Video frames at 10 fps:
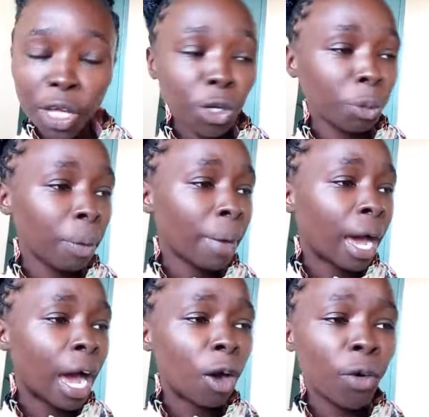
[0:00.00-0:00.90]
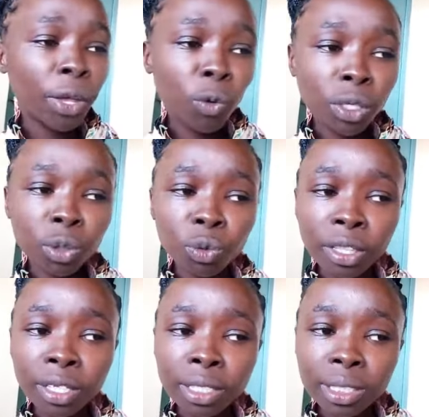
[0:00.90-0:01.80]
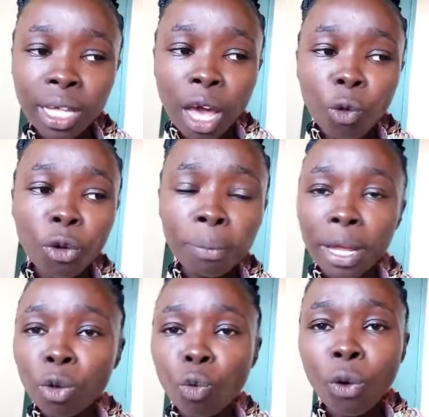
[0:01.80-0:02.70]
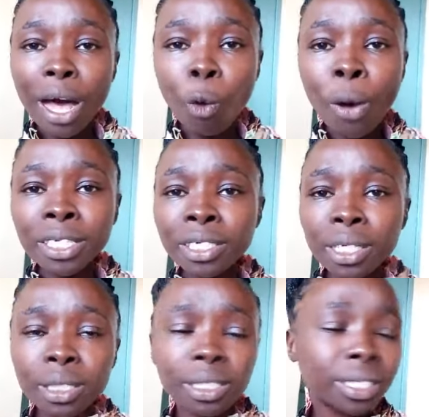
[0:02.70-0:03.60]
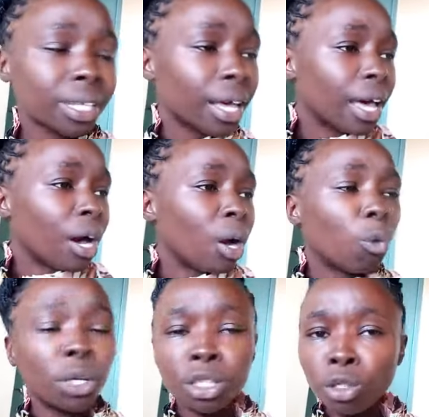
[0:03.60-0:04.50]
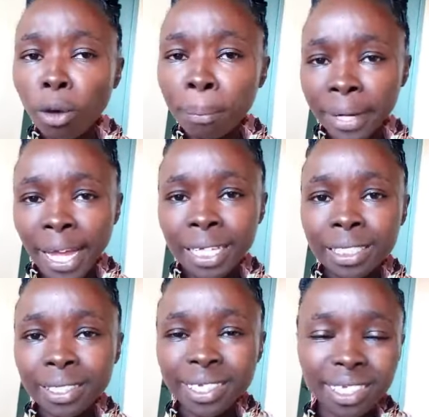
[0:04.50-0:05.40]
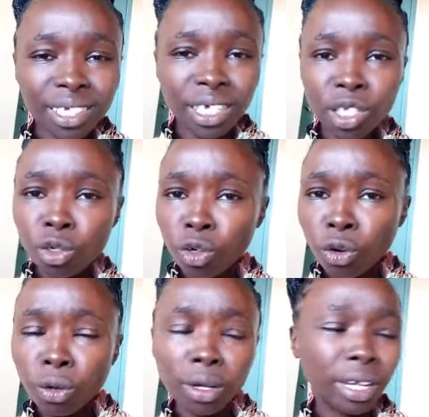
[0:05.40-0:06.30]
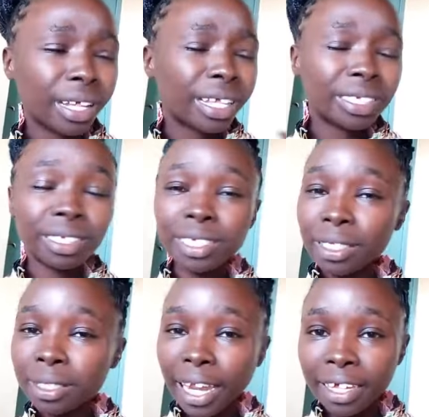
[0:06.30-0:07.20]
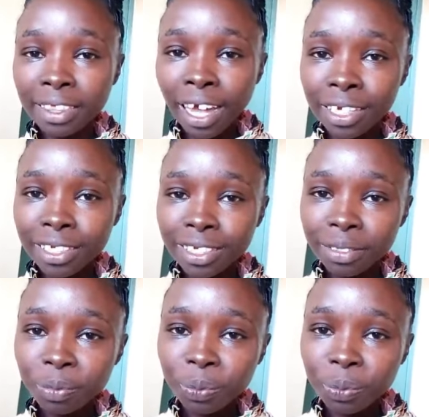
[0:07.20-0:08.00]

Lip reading: Remember how he was with these women who were just with no bras, you know, just like that.